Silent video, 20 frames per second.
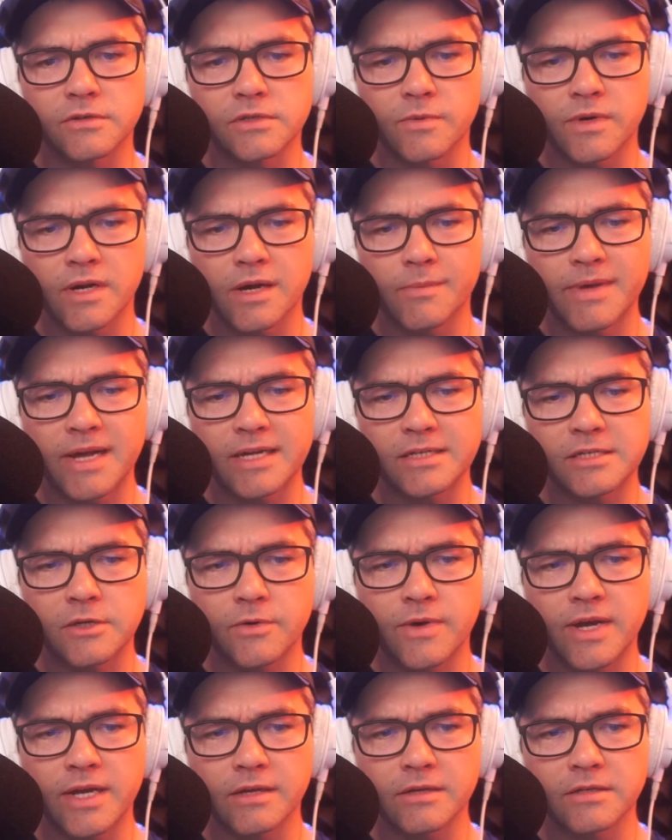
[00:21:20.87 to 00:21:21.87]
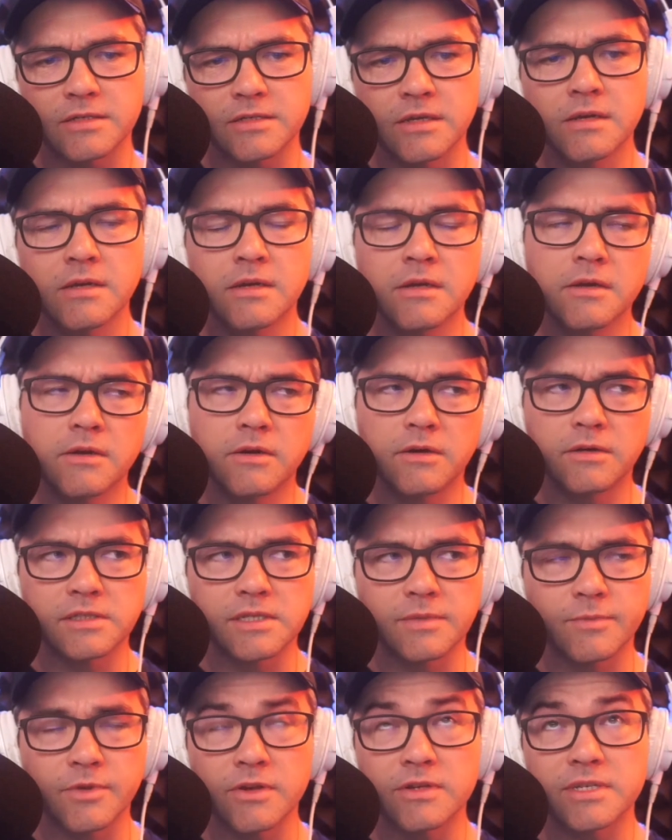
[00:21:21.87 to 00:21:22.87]
So we'll come back to you, Angus, on
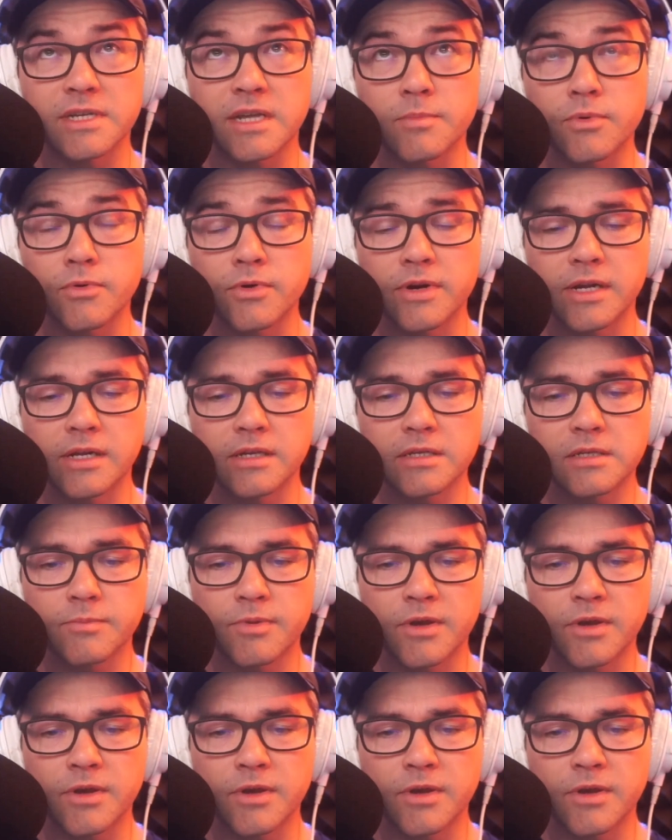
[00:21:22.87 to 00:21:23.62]
some of those other points.